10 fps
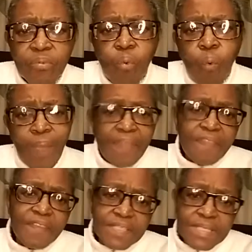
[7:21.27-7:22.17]
where
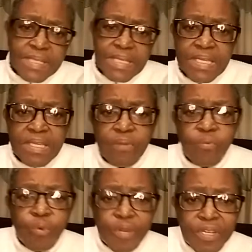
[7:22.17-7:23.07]
these three
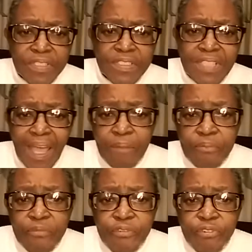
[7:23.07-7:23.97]
words
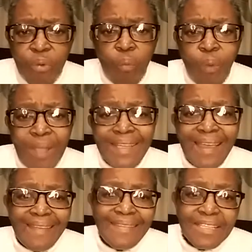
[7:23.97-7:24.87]
come from, what
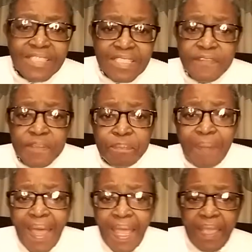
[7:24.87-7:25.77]
are they driven
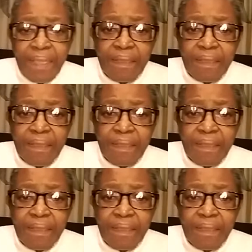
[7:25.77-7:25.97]
by?